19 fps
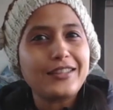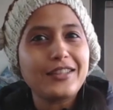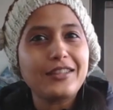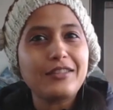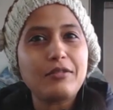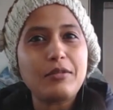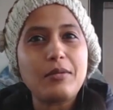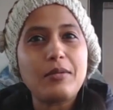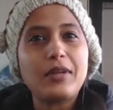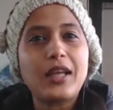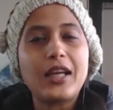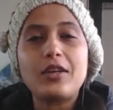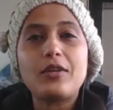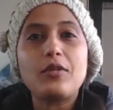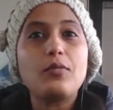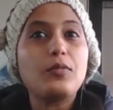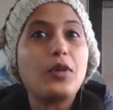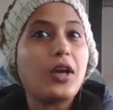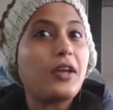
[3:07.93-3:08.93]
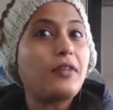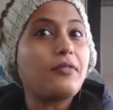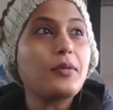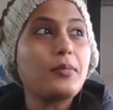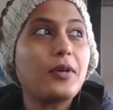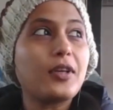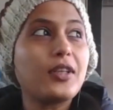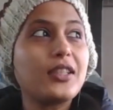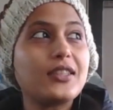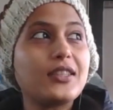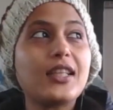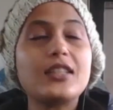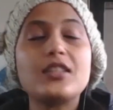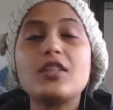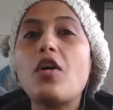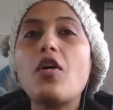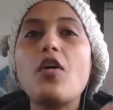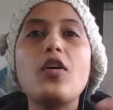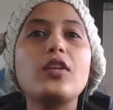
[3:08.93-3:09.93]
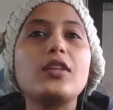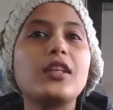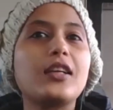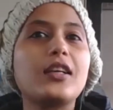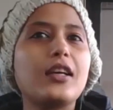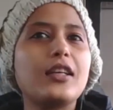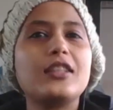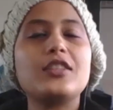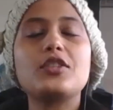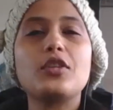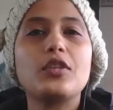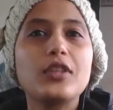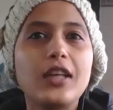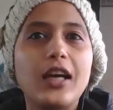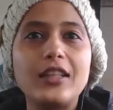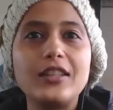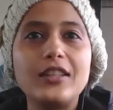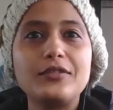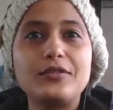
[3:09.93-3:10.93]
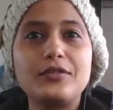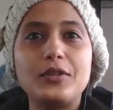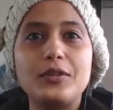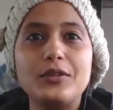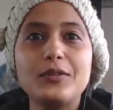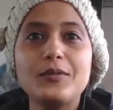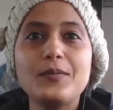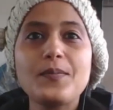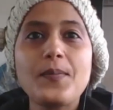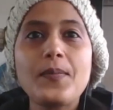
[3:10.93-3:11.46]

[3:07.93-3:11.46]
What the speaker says: Like everybody says, oh, it's so colorful,